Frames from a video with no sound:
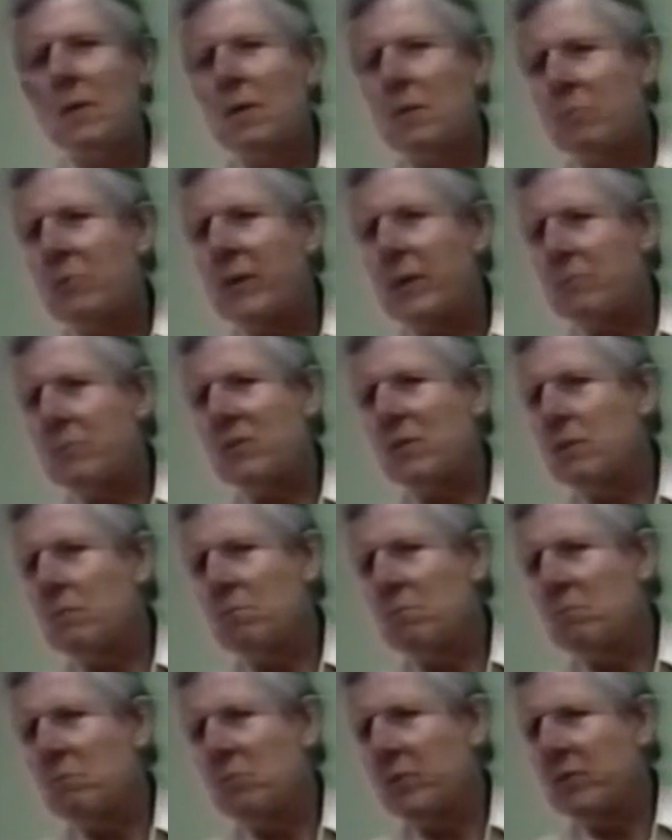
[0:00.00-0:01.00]
perhaps
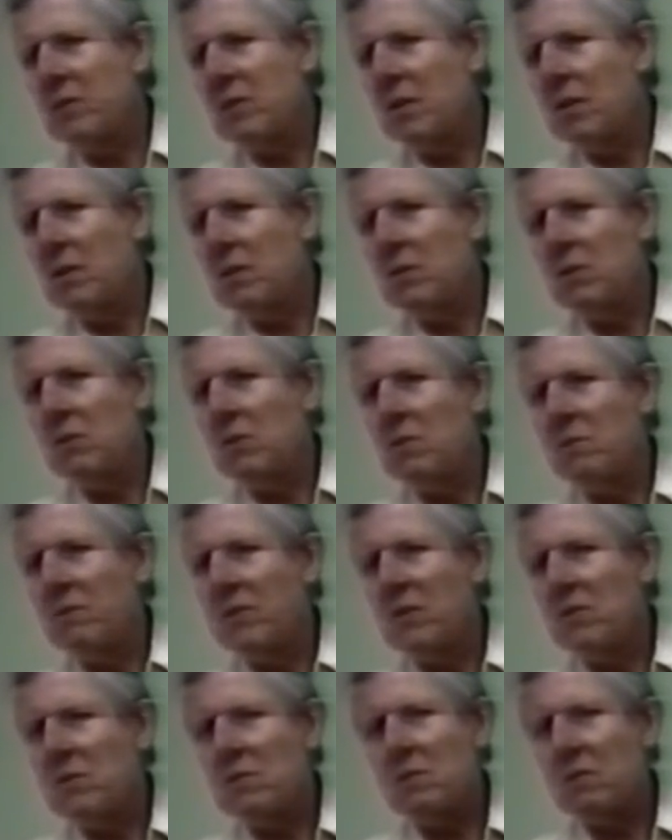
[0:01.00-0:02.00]
some would say the
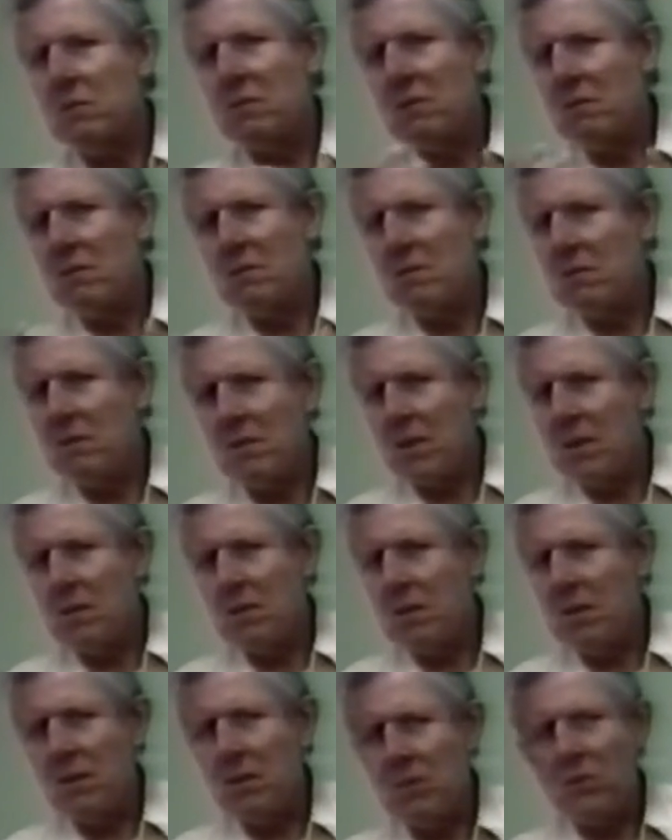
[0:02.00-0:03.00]
universe is
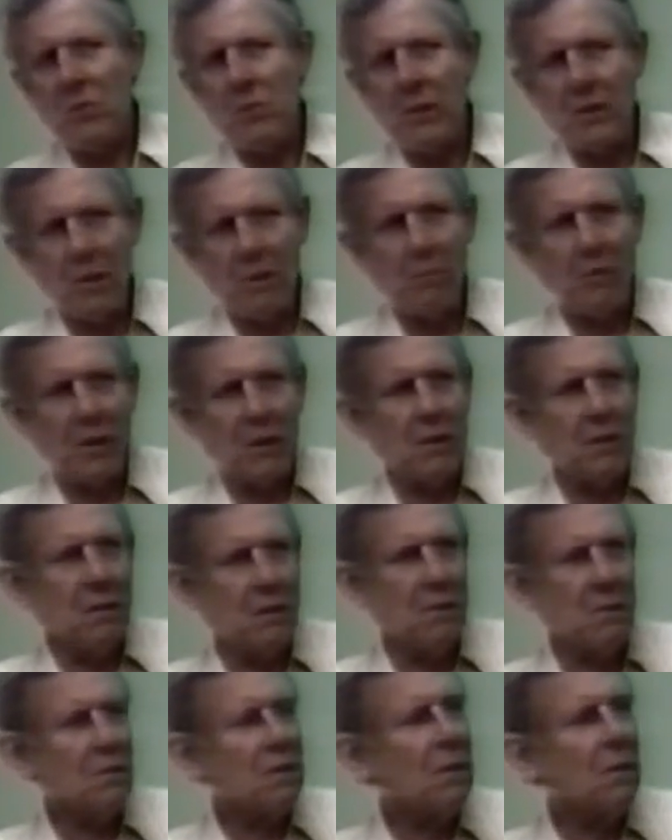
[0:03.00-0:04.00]
18, 20 billion
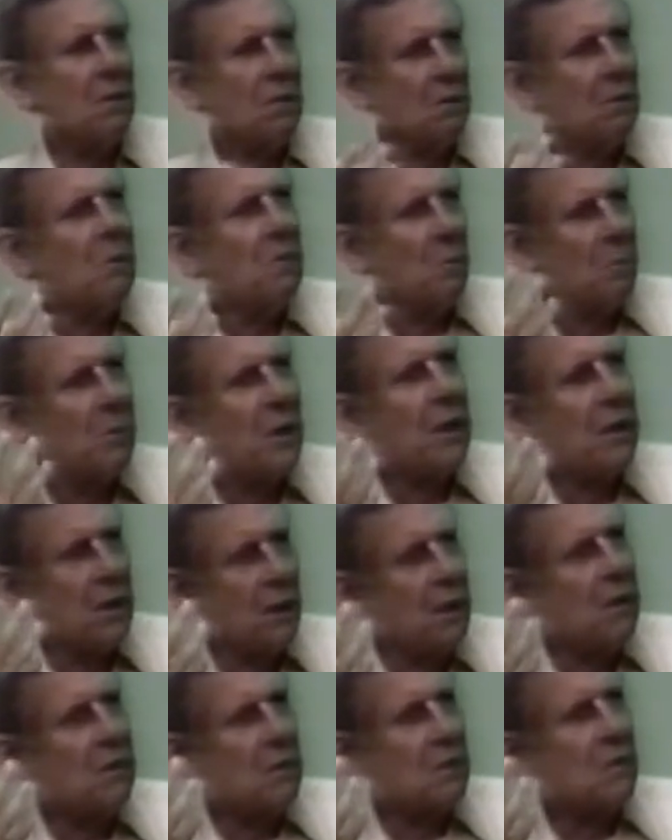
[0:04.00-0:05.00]
years old. Well, my
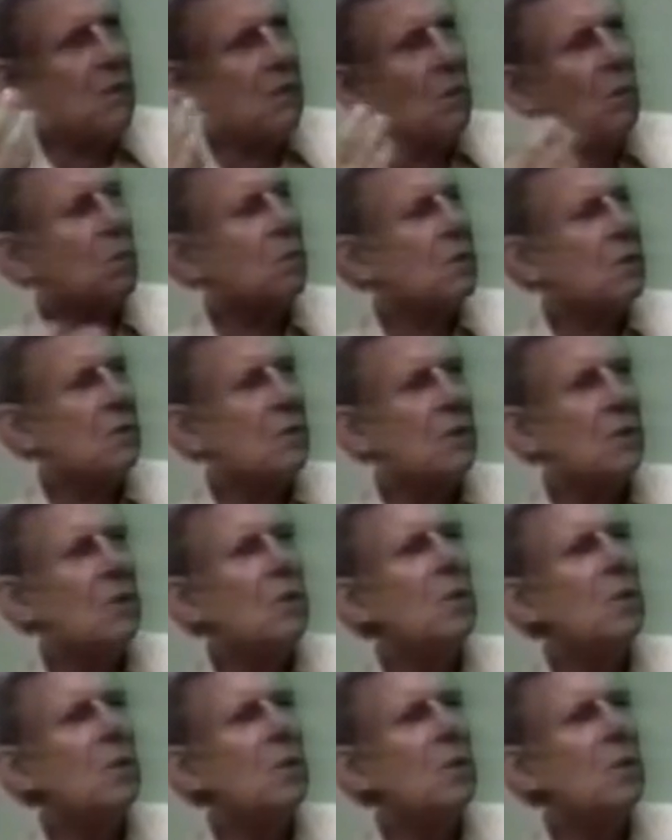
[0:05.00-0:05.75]
hand is as old as the